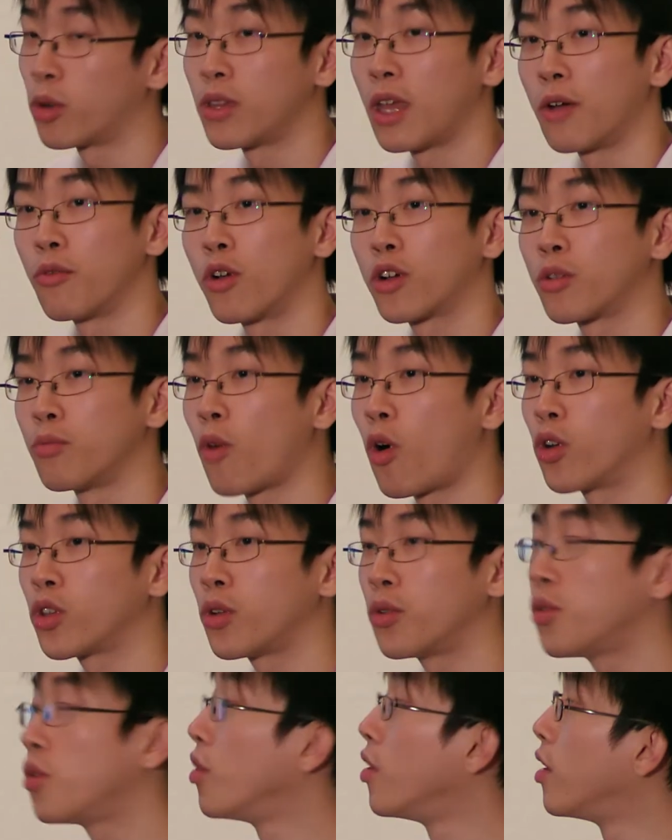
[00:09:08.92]
network
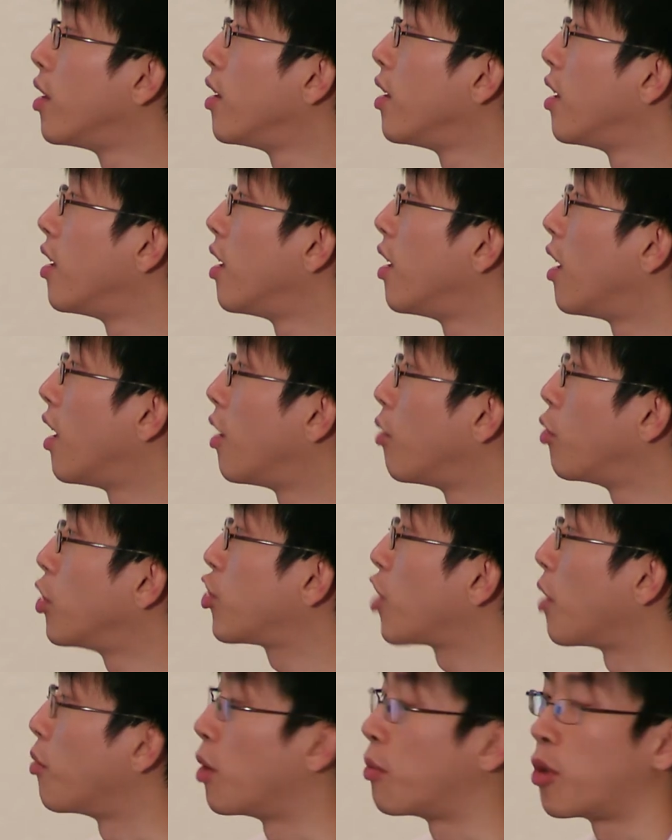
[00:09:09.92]
model, which
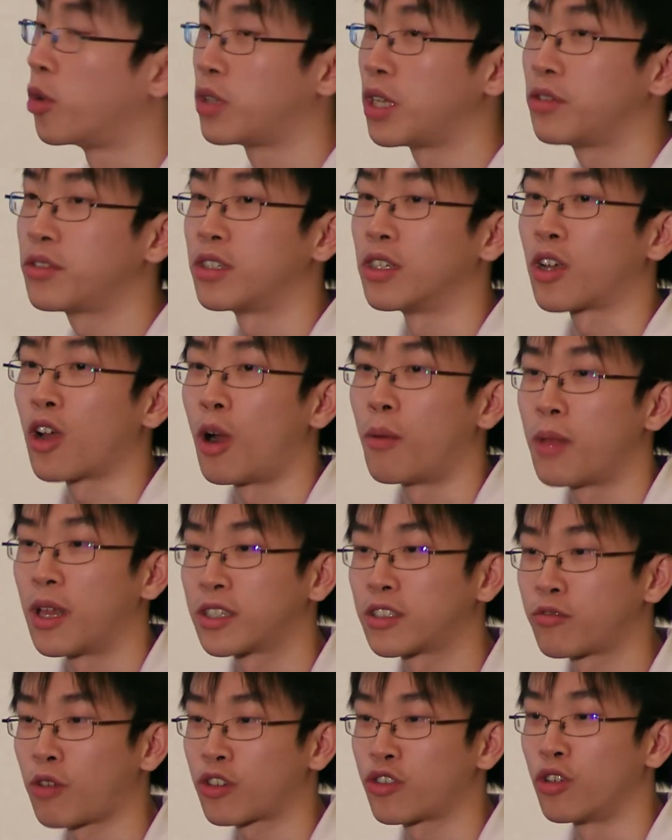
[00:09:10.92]
can reproduce the complex
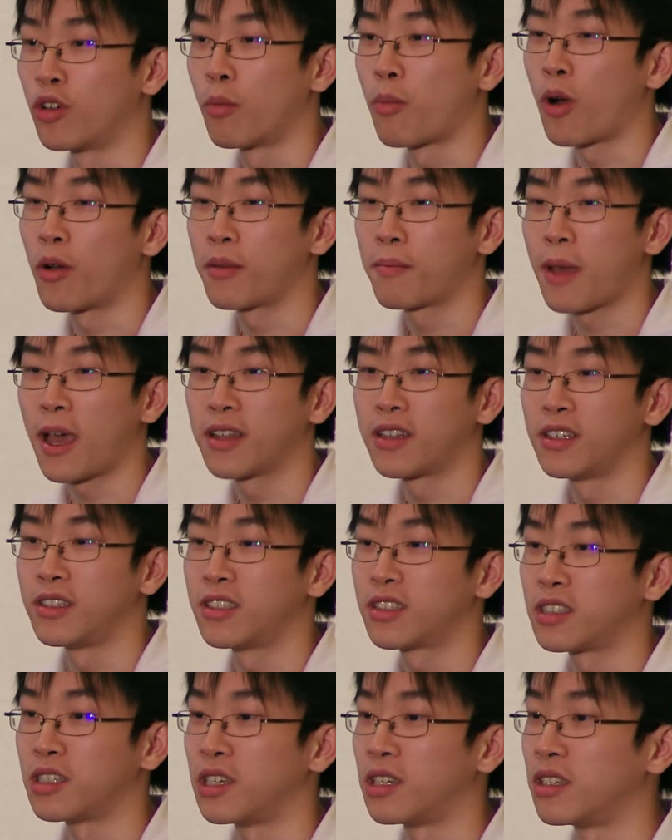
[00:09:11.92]
structural
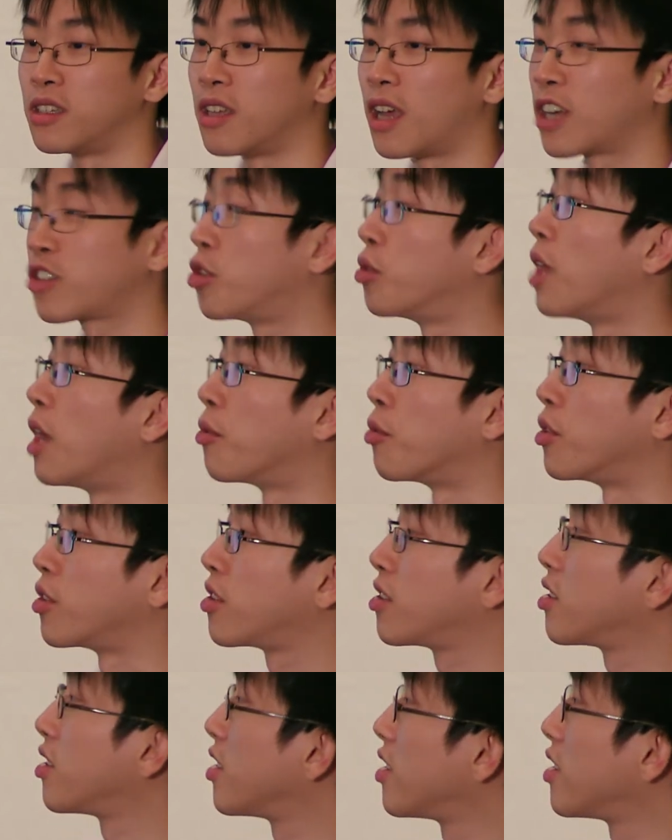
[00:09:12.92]
patterns in actual networks.